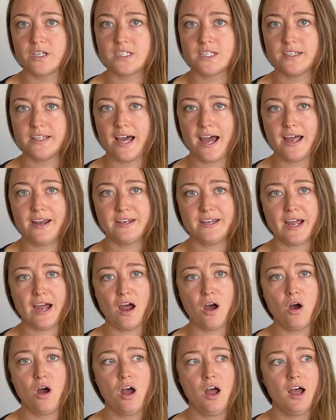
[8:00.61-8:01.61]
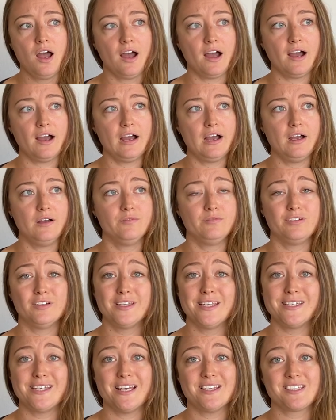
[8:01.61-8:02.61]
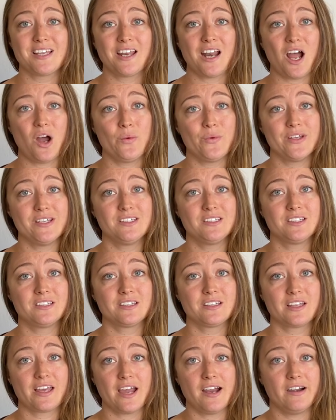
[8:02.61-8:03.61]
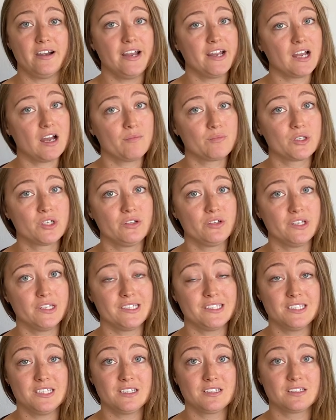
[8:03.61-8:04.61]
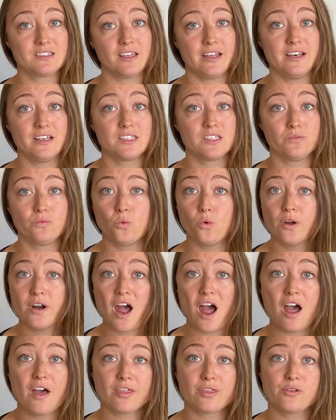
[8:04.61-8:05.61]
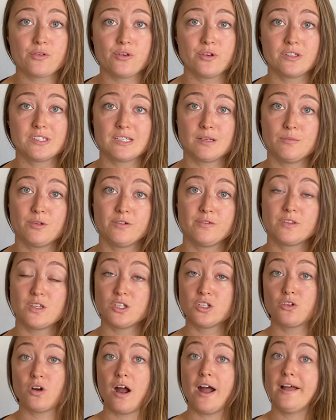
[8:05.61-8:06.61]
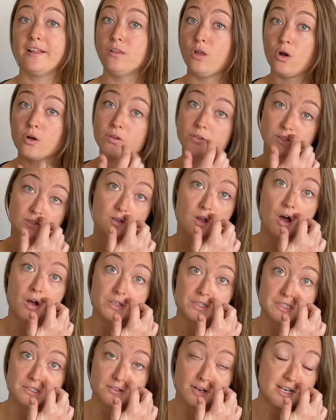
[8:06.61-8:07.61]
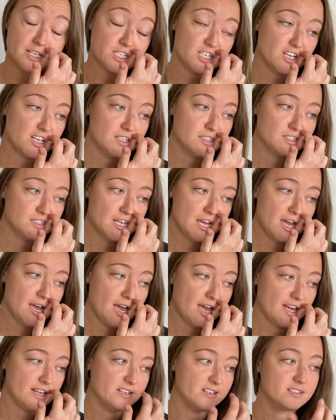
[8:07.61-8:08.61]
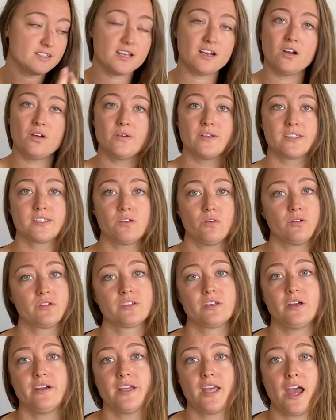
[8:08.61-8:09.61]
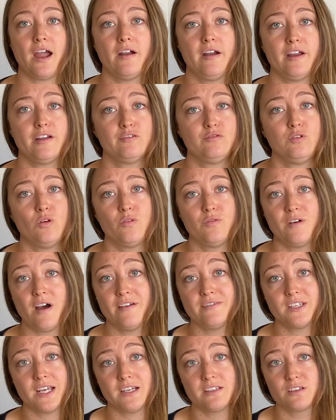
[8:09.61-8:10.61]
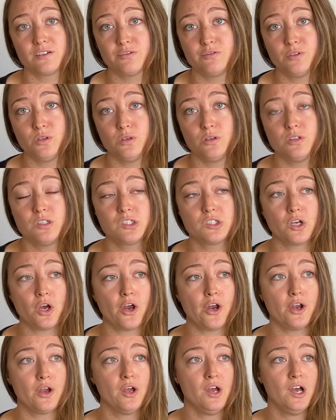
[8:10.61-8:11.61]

to that. Now for the desert, I was carrying up to 6 liters of water through some of the dry, long, hot stretches. And then I was also carrying 4 or 5 days of food. So